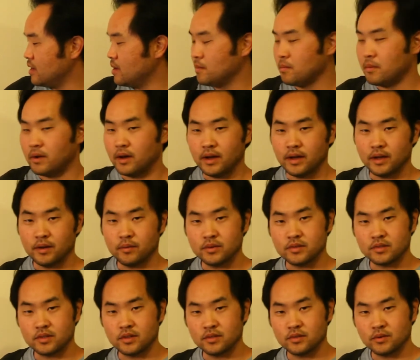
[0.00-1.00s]
my
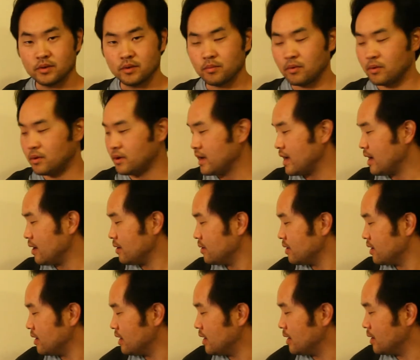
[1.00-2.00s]
whiskeys already poured out.
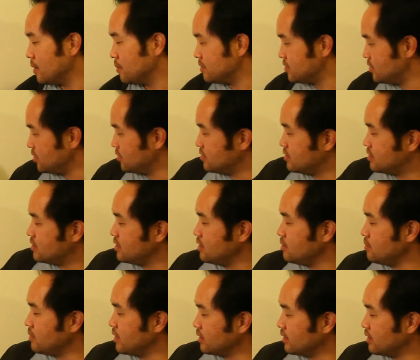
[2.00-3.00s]
As you can see,
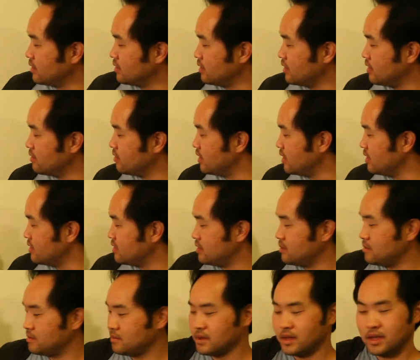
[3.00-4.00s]
my
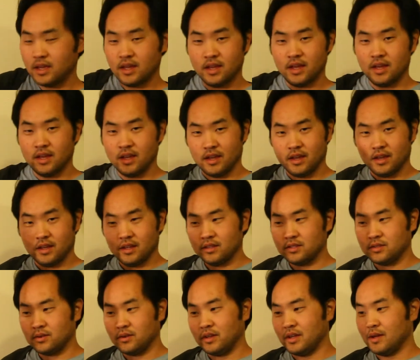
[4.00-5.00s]
Glenlivet18, it's
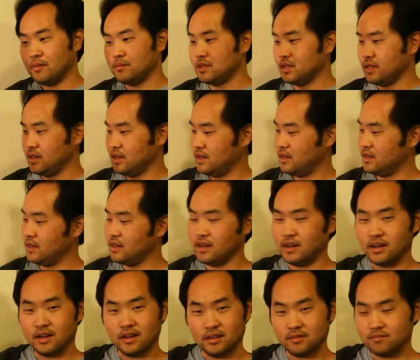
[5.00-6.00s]
already empty.
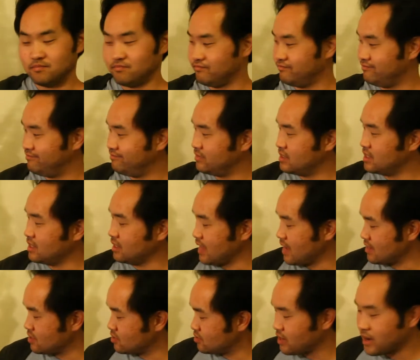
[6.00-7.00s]
It's the
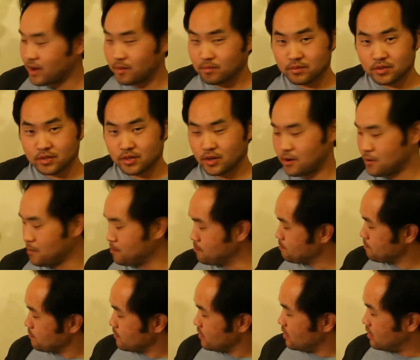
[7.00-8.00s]
last dram, so
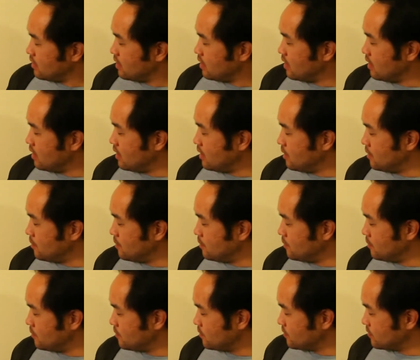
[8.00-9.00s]

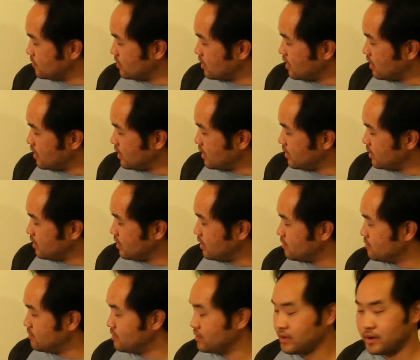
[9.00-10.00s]
I
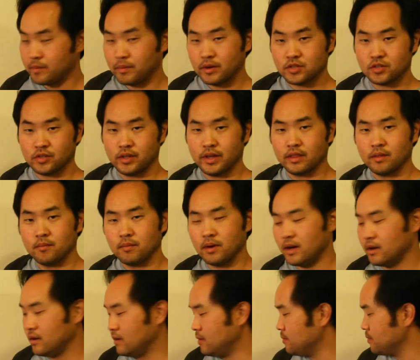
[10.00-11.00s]
very much like the
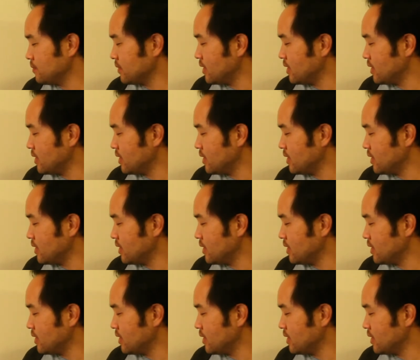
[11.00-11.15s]
bottle,